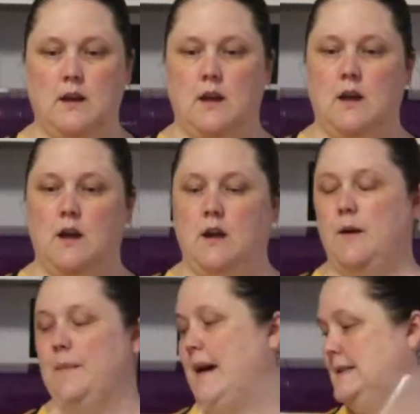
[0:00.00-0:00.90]
now my
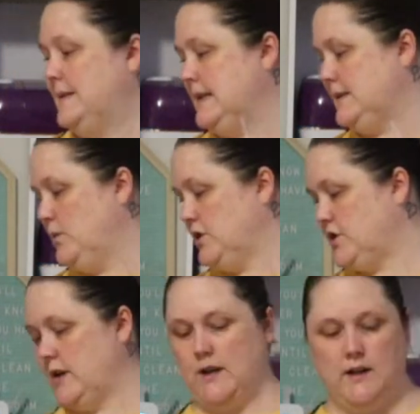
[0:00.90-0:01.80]
husband doesn't watch
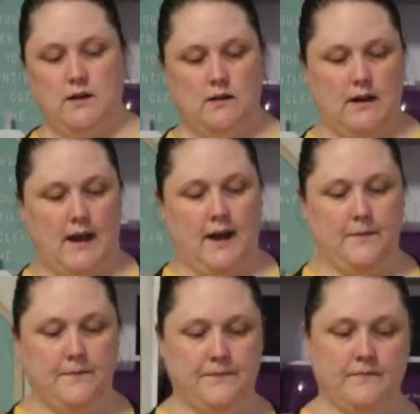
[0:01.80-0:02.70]
cricket.
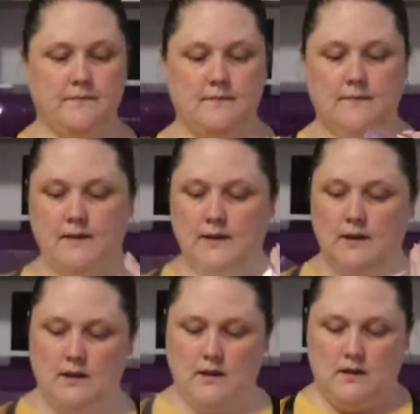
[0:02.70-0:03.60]

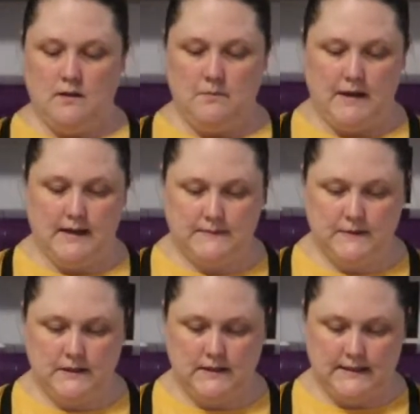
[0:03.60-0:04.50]
My
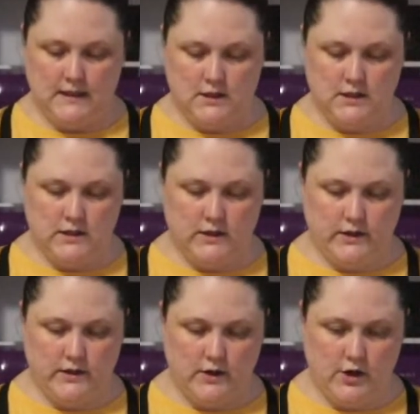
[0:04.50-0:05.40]
husband's into
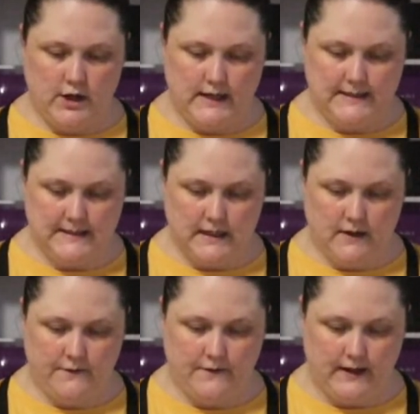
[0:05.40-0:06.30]
nerdy stuff
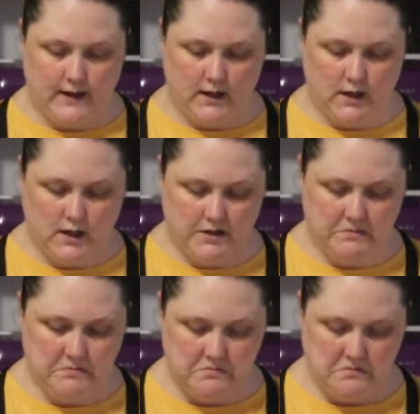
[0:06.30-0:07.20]
like
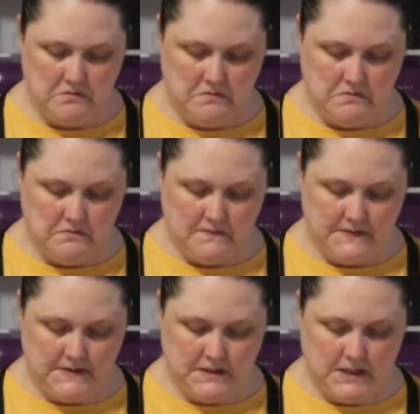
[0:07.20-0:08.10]

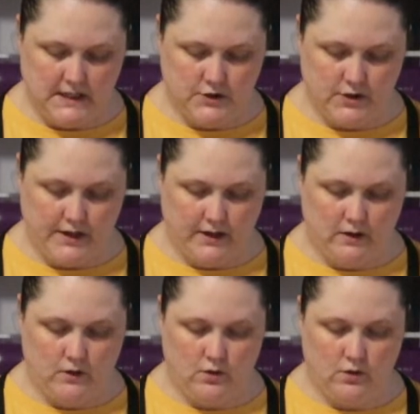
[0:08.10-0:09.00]
Star Trek
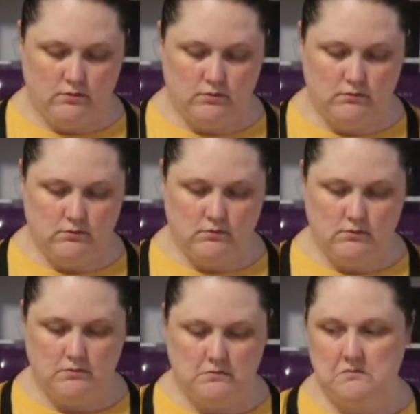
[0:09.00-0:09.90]
or
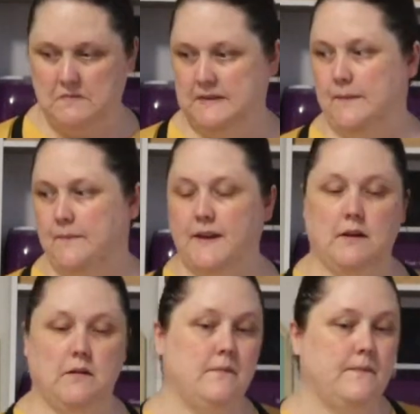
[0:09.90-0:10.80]
something.
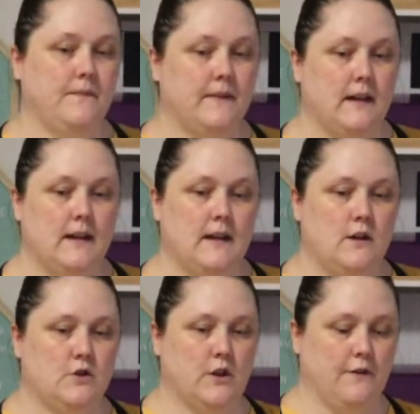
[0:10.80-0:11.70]

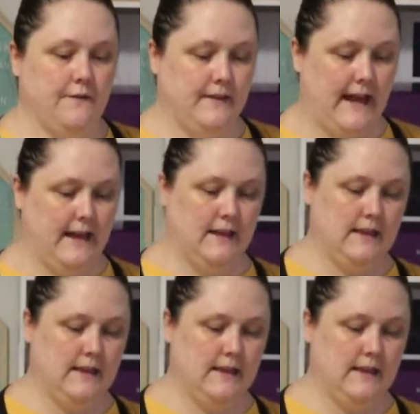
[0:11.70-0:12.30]
So I've layered that